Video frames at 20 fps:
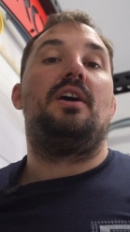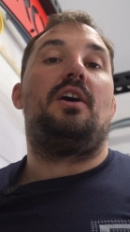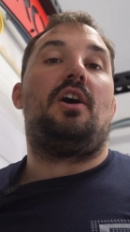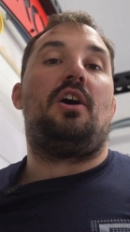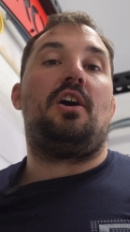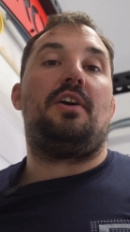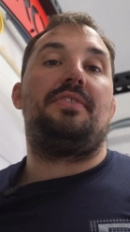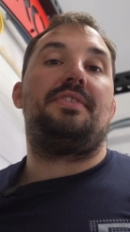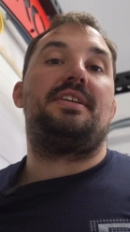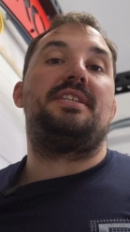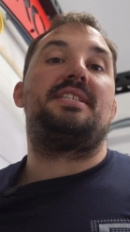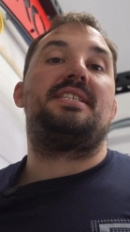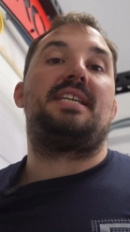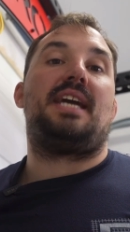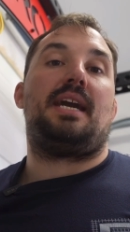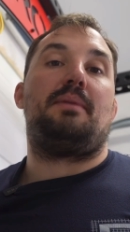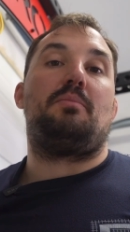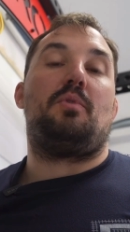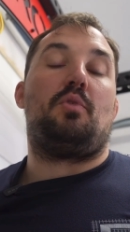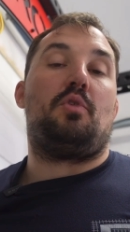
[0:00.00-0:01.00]
on the
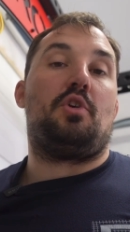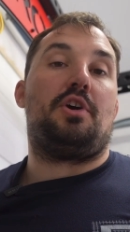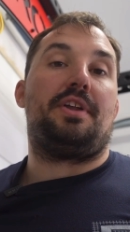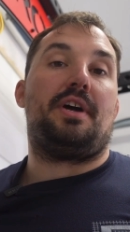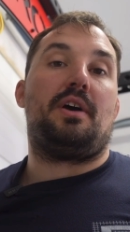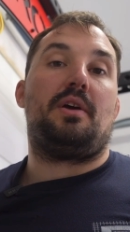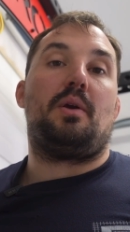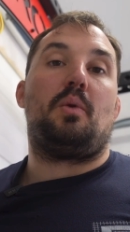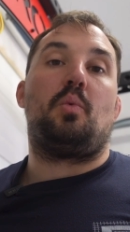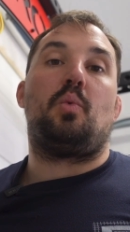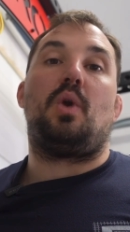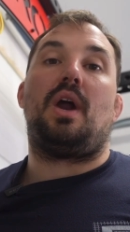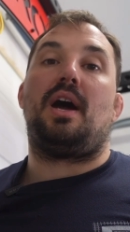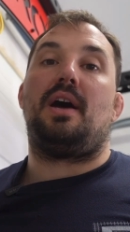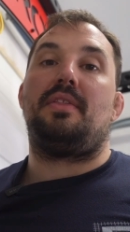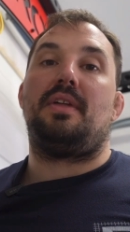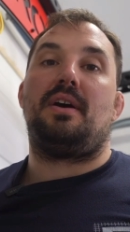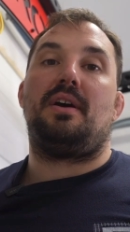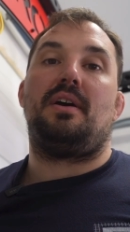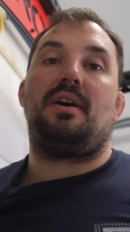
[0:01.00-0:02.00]
same order
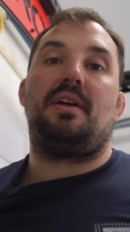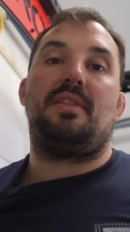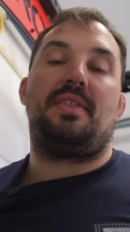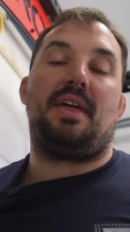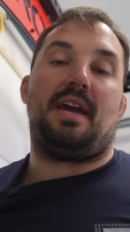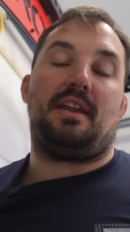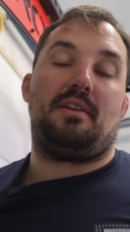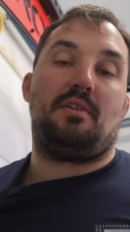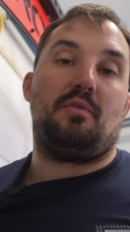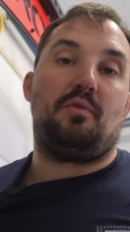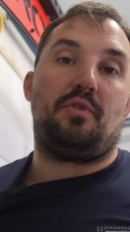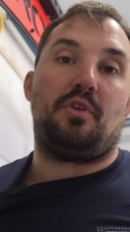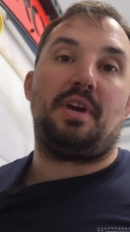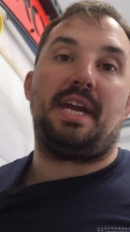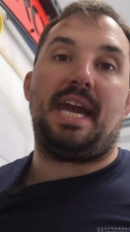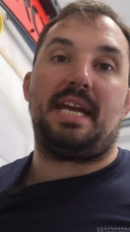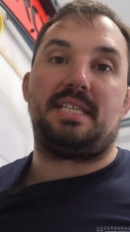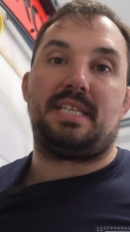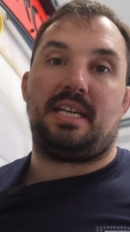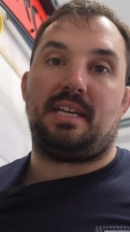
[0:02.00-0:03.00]
rather than
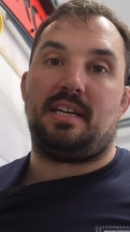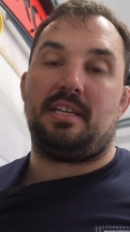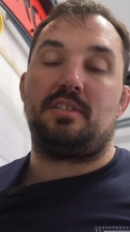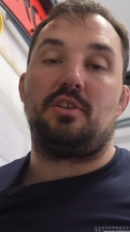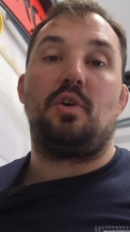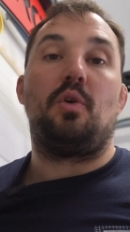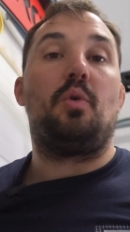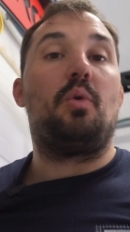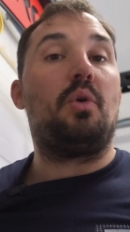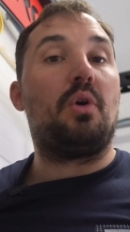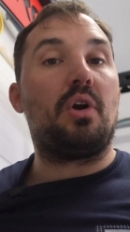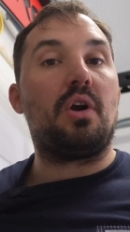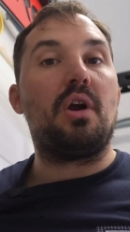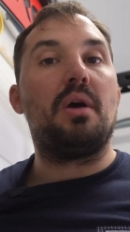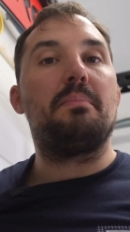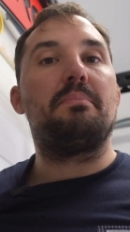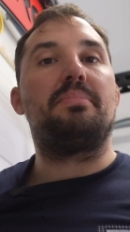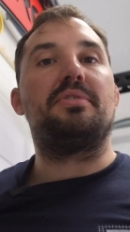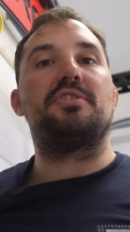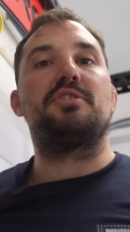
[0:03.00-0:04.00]
forgetting it.
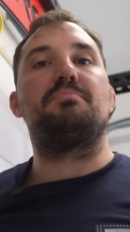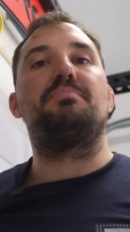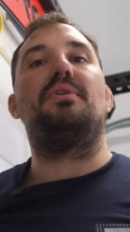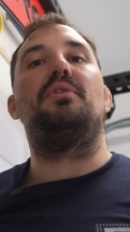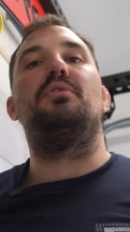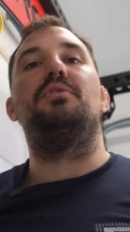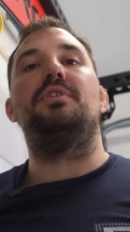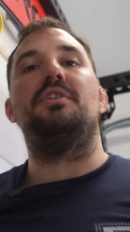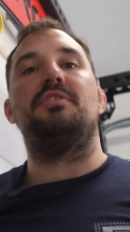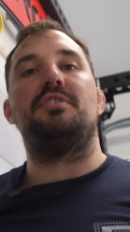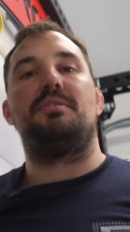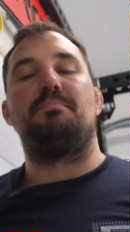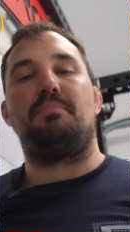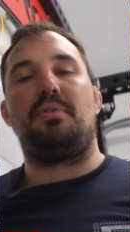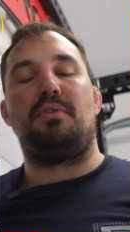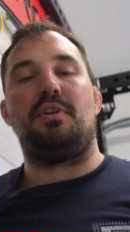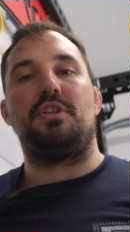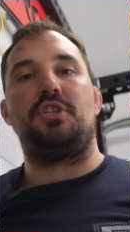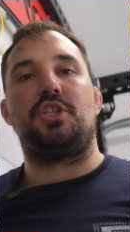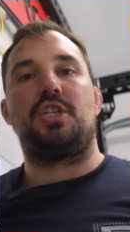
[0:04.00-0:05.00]
Or postpone your
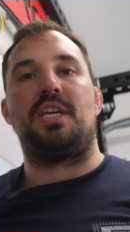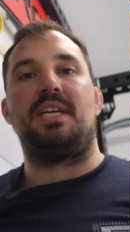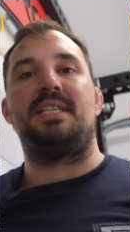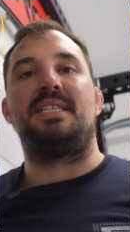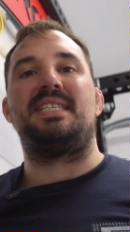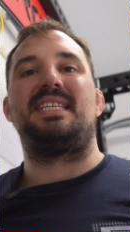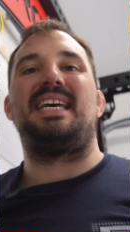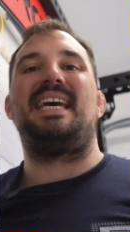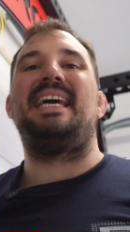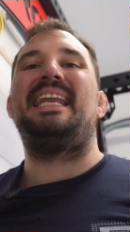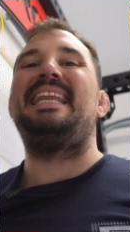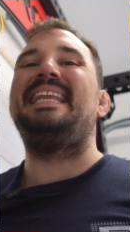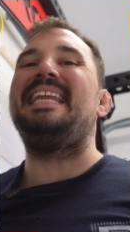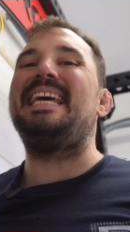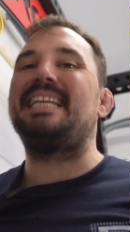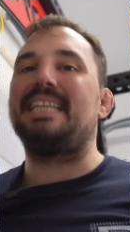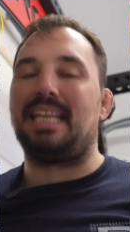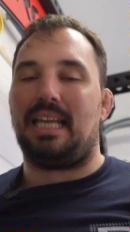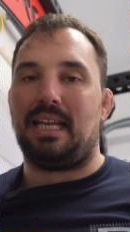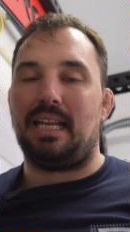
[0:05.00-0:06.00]
purchase a
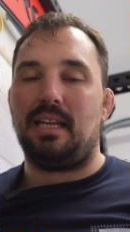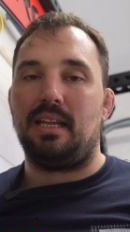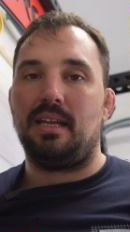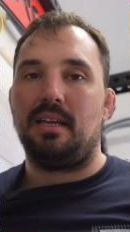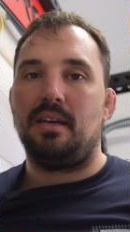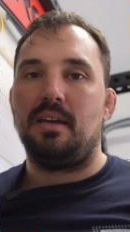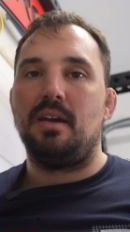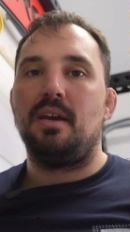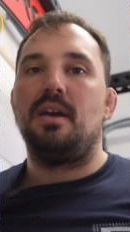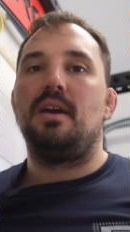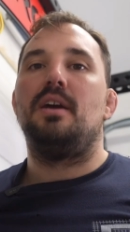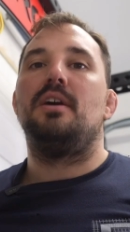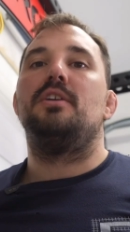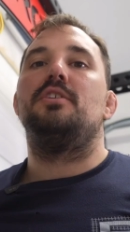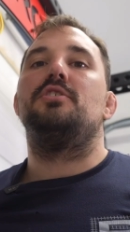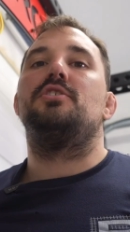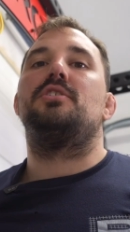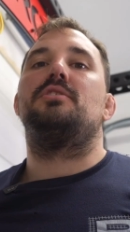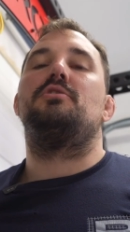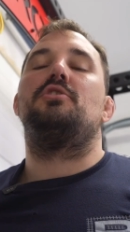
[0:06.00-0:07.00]
little
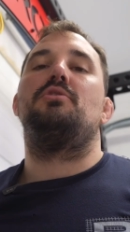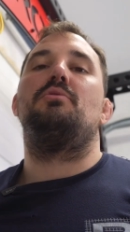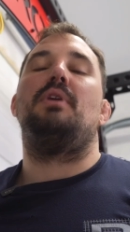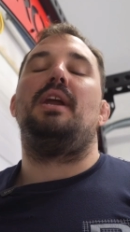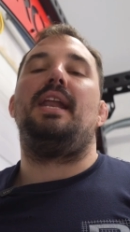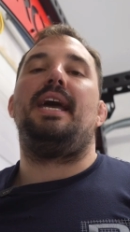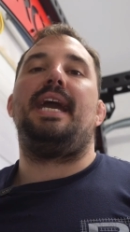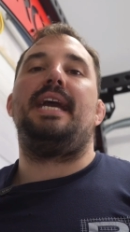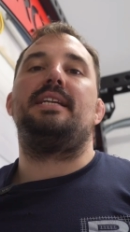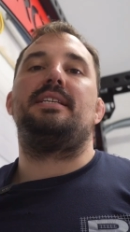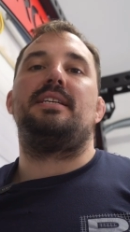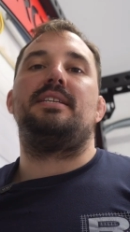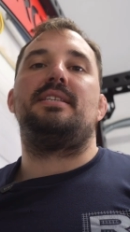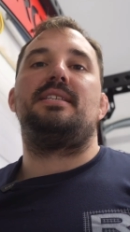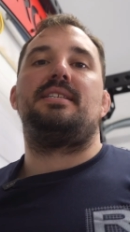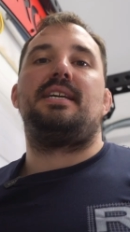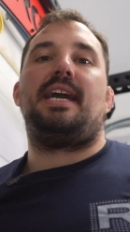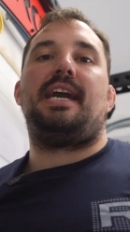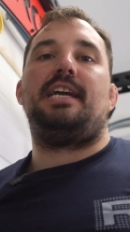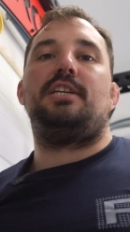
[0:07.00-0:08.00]
to a later
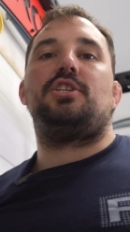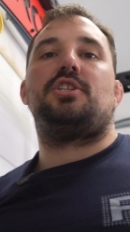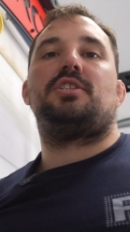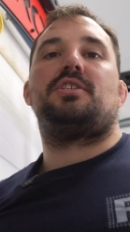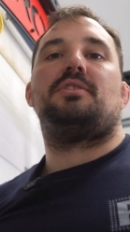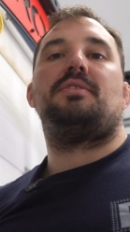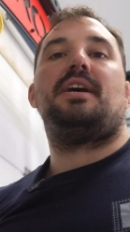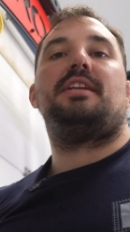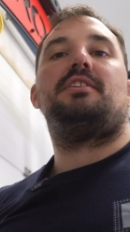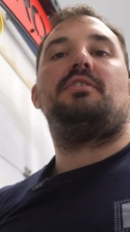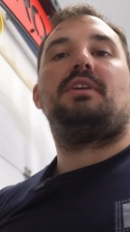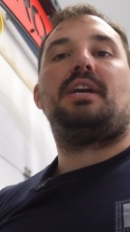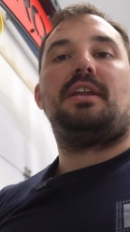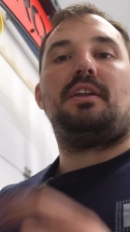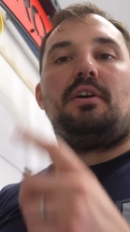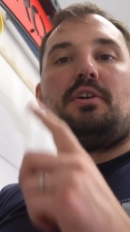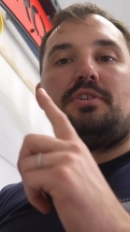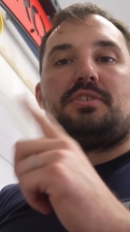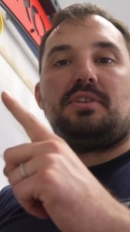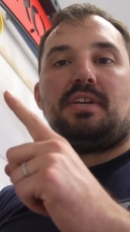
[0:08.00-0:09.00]
stage so that you
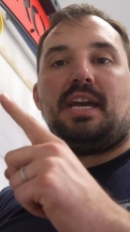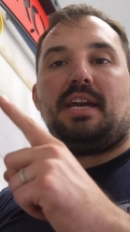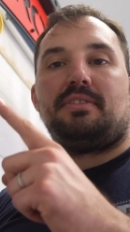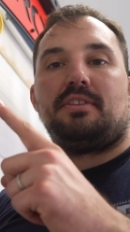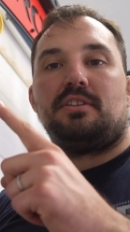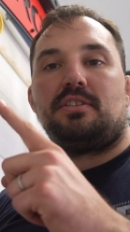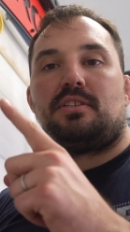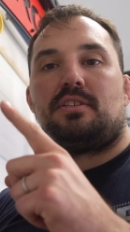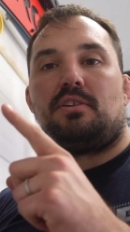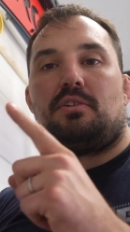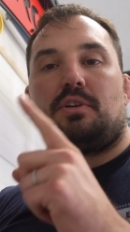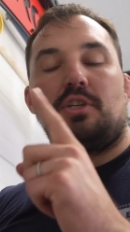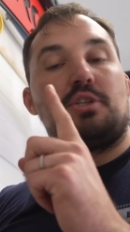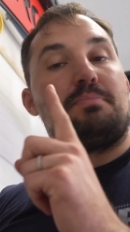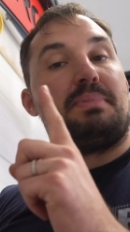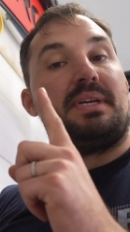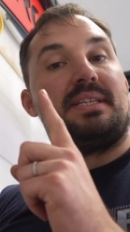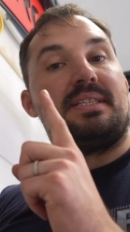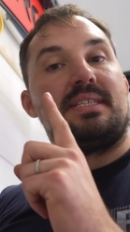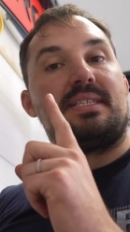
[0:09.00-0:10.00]
can also get the
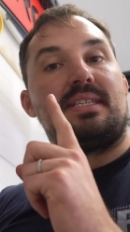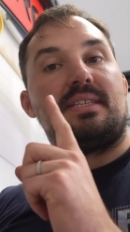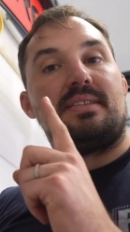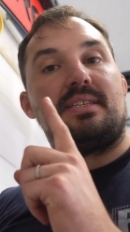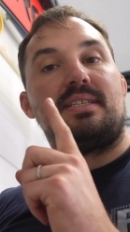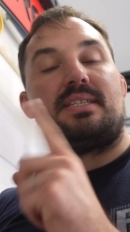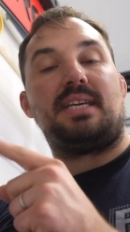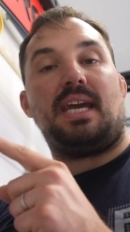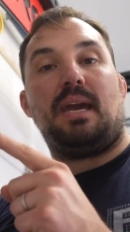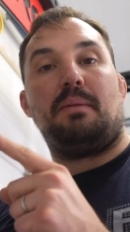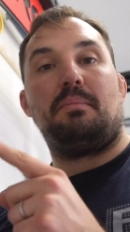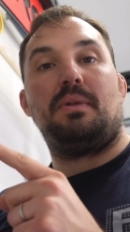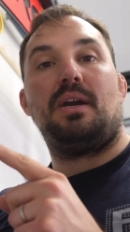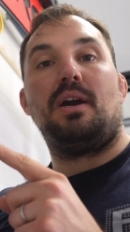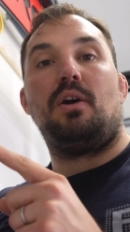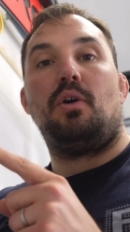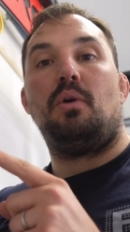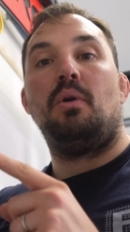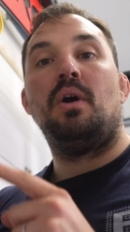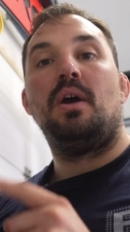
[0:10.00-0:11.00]
storage pins in the same
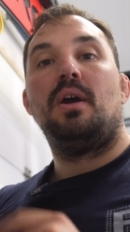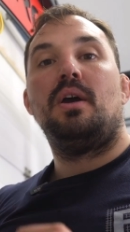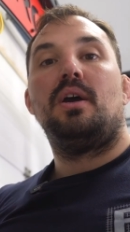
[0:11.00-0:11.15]
go.